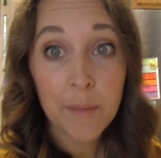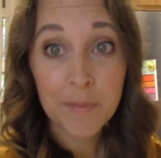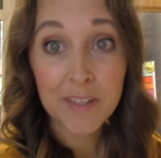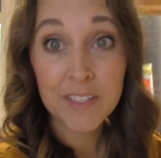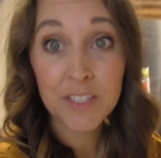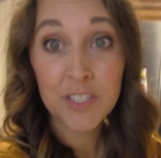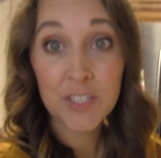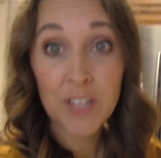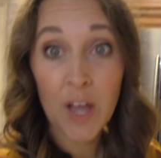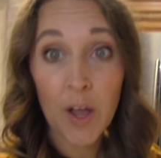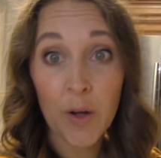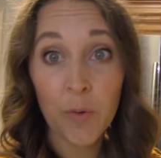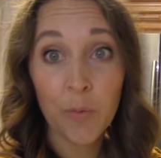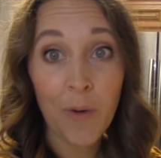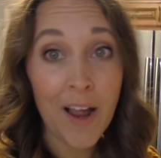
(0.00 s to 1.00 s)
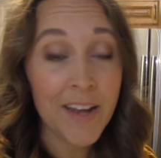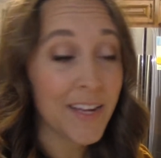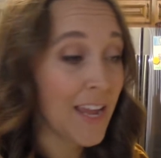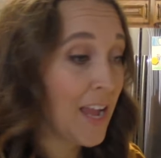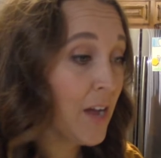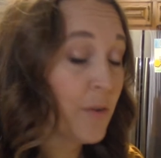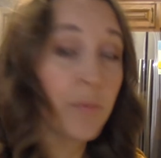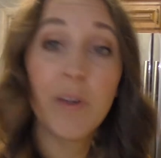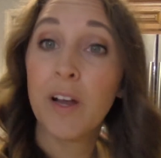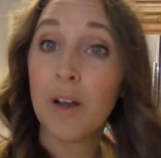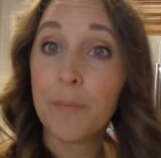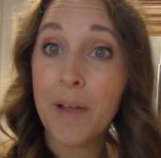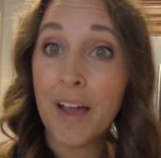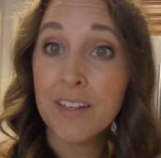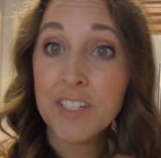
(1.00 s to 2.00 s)
So right now we are
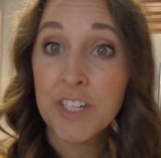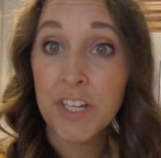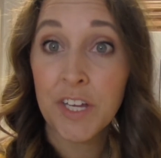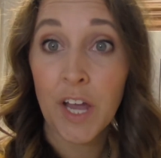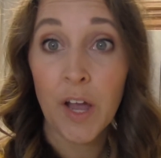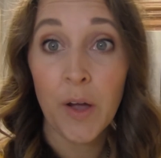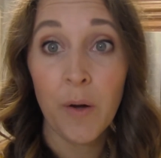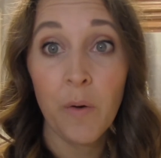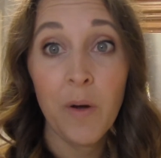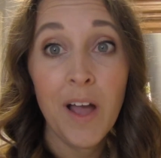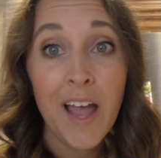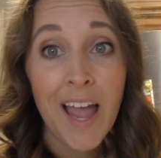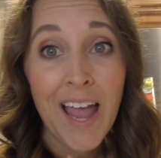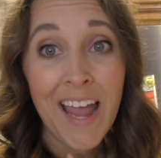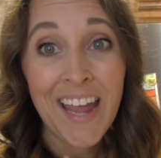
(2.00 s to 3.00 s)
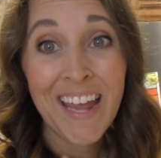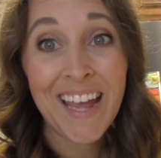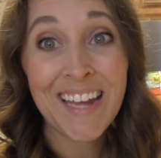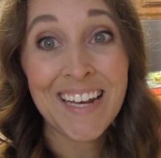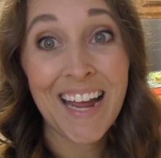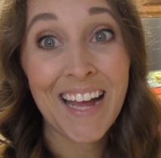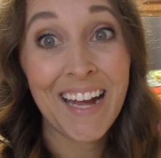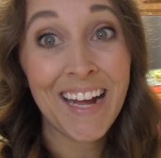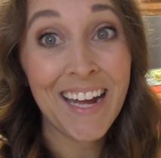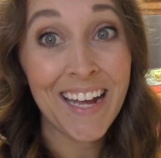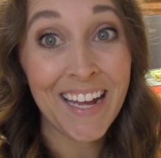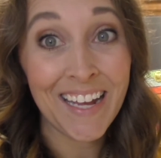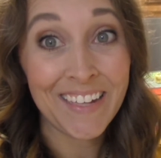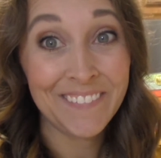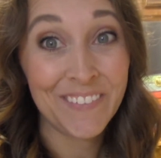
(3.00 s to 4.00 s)
about to go, and
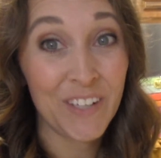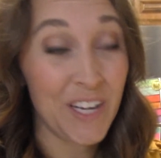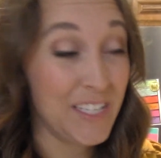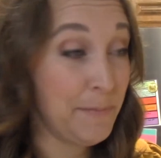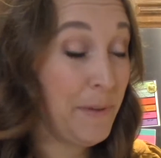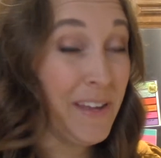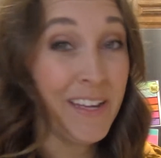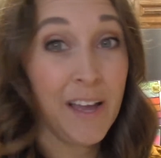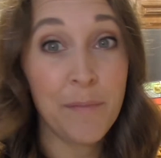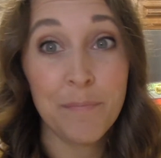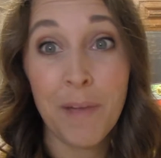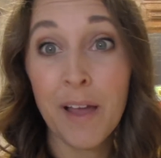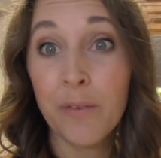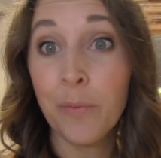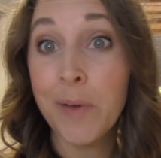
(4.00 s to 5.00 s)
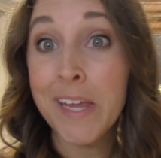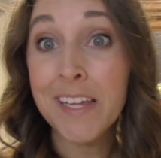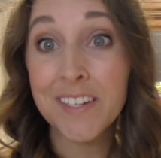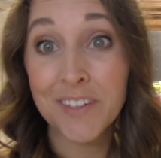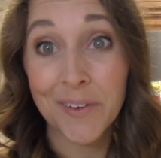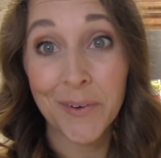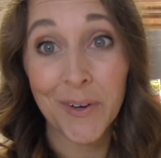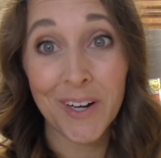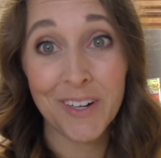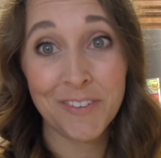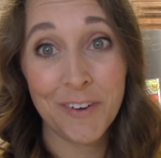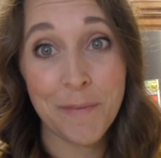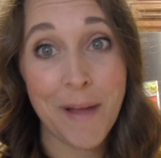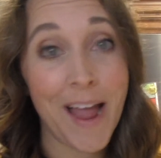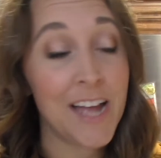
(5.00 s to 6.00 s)
I forgot to pick up my wheat order
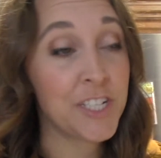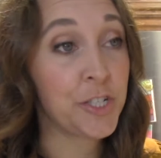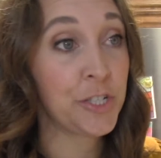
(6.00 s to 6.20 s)
from Azure